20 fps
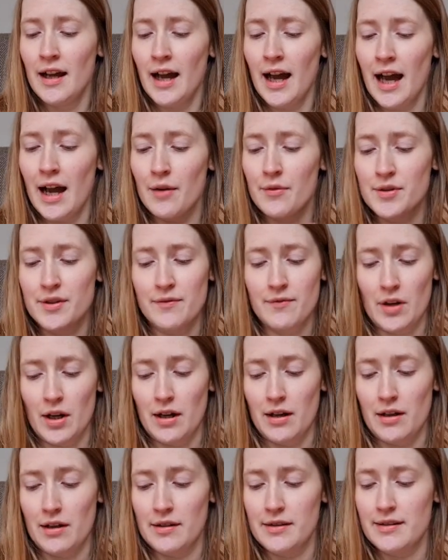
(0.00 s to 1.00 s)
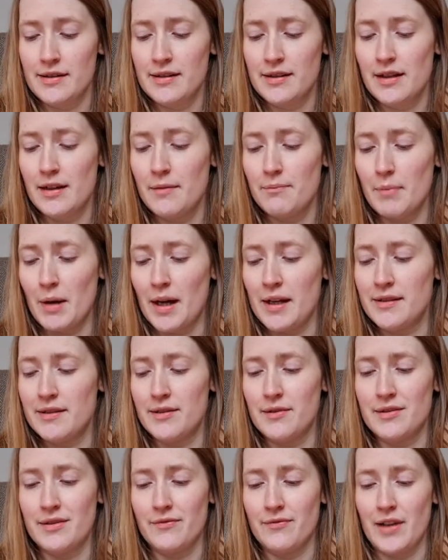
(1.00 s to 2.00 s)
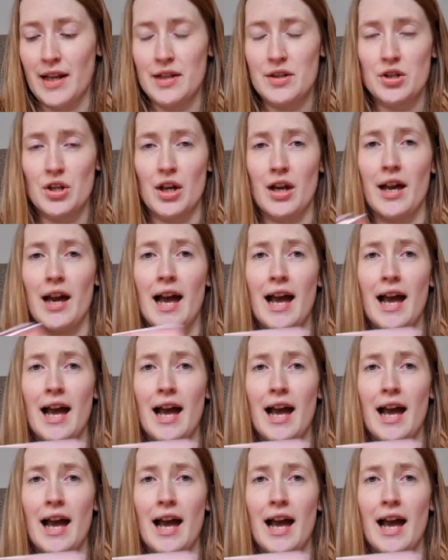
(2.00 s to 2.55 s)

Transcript: House of Glass by Susan Fletcher,